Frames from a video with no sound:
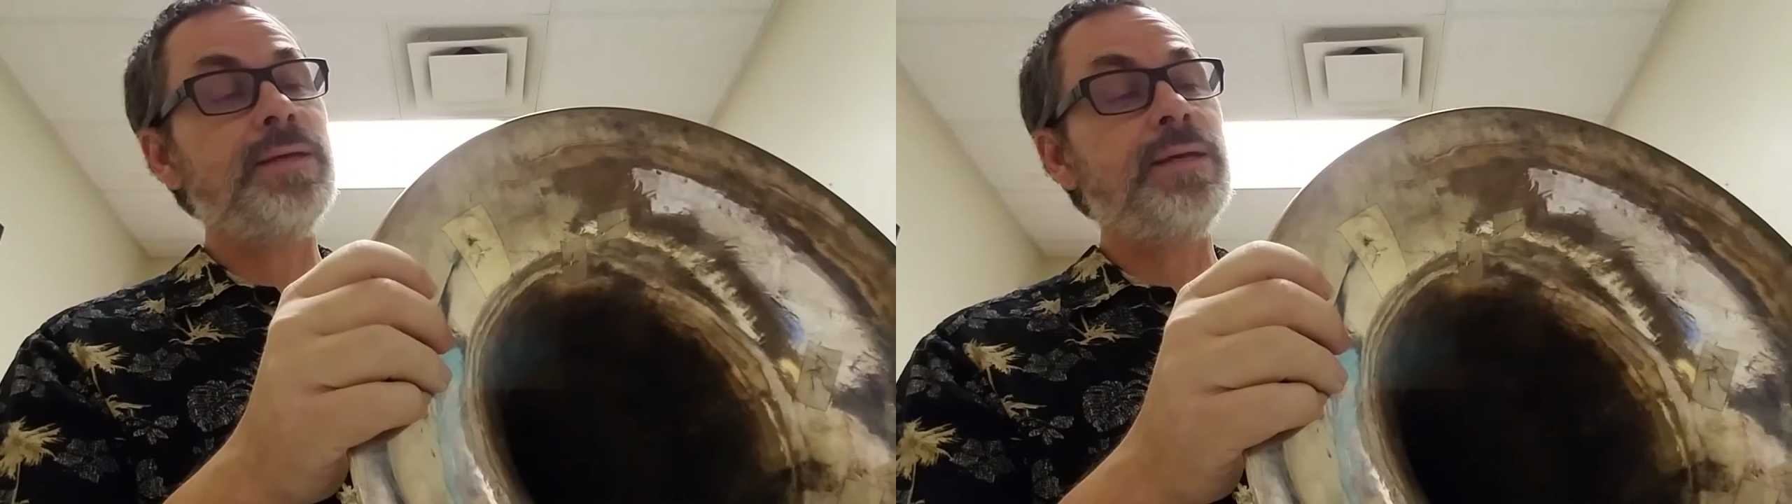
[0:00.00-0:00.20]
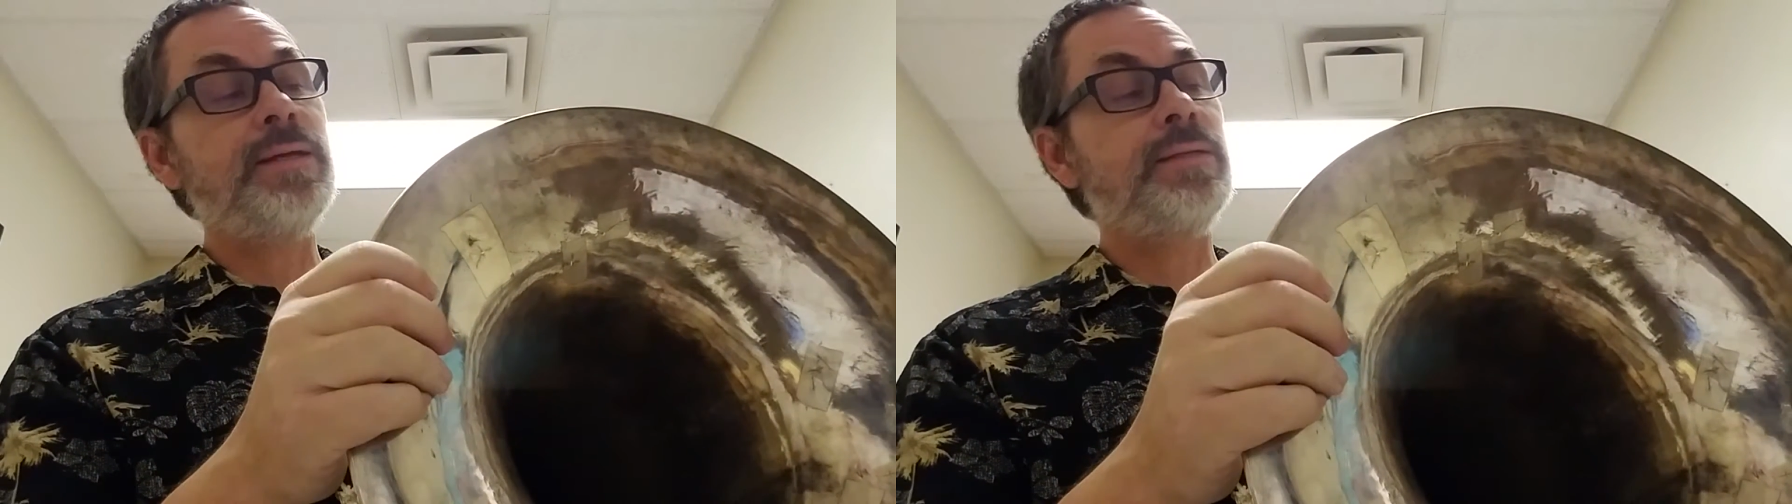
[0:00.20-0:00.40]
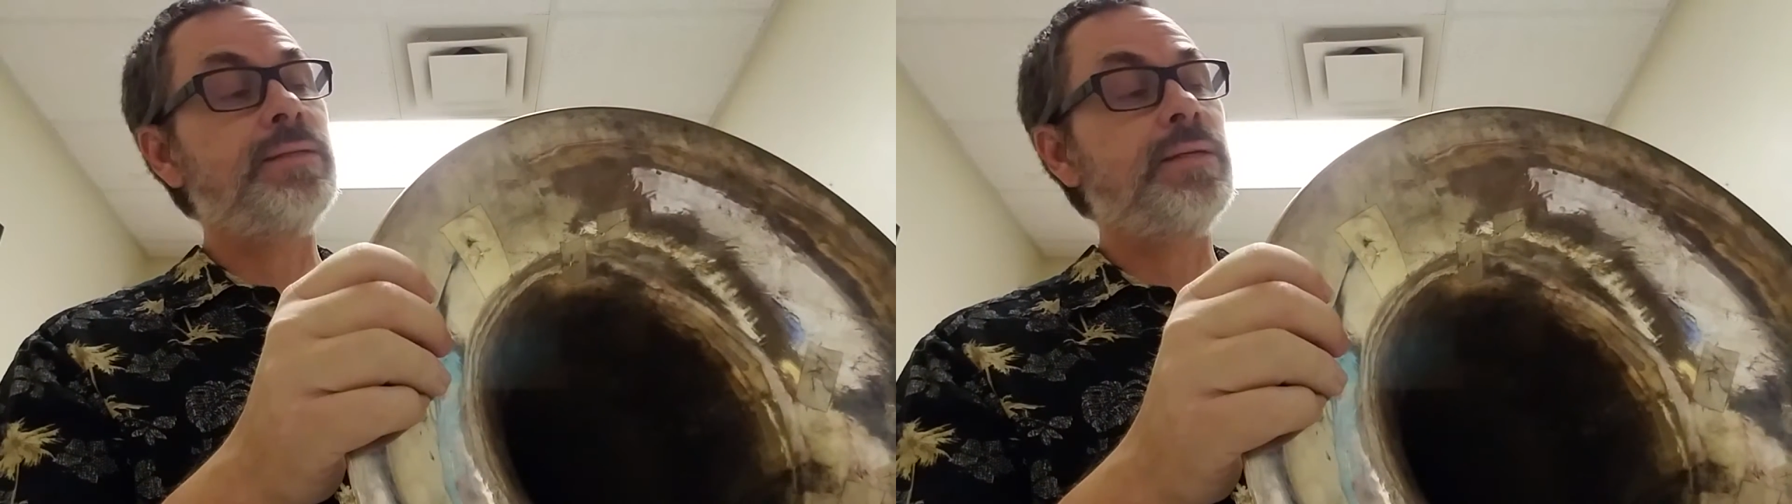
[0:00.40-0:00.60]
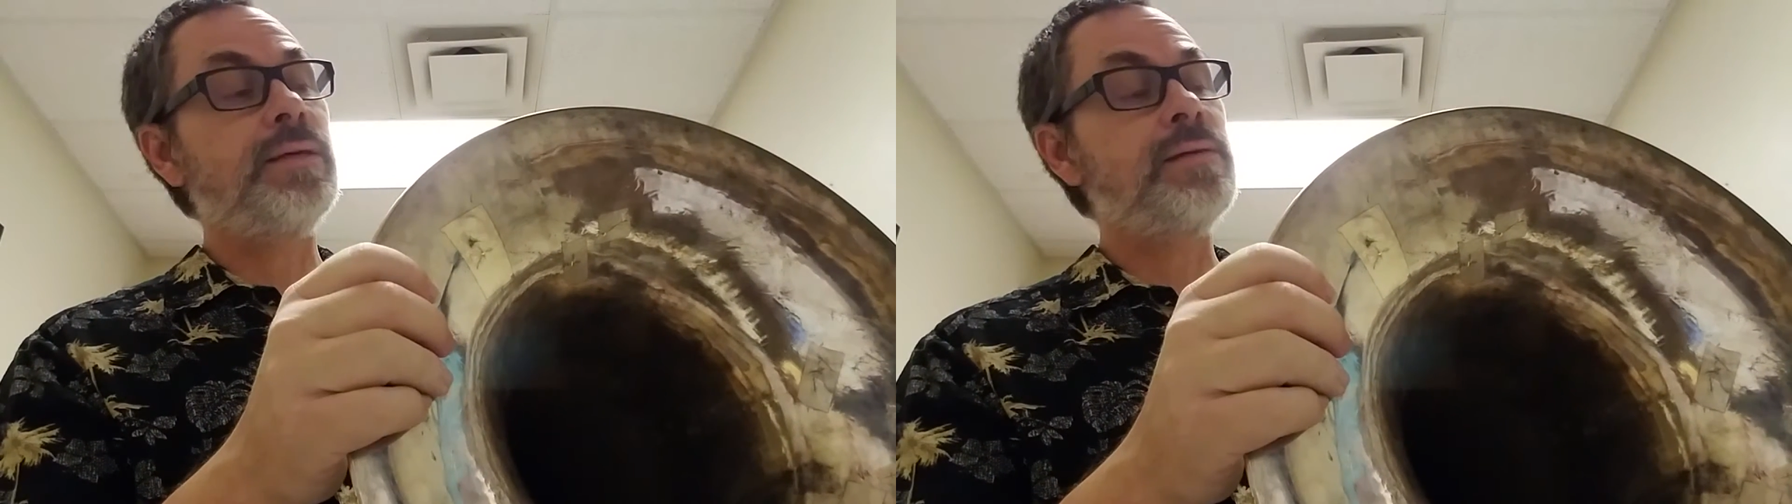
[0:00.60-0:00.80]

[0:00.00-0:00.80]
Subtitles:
And